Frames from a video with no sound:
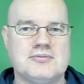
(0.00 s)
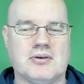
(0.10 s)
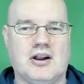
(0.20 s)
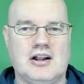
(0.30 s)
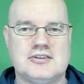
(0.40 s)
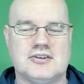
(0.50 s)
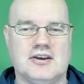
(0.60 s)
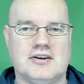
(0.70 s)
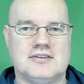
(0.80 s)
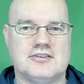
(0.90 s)
but
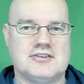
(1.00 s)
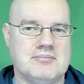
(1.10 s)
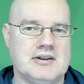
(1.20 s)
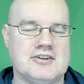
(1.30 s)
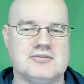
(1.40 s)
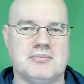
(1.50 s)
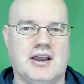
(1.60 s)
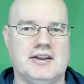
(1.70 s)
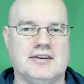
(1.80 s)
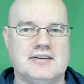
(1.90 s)
also the symbolism
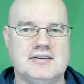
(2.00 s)
behind it.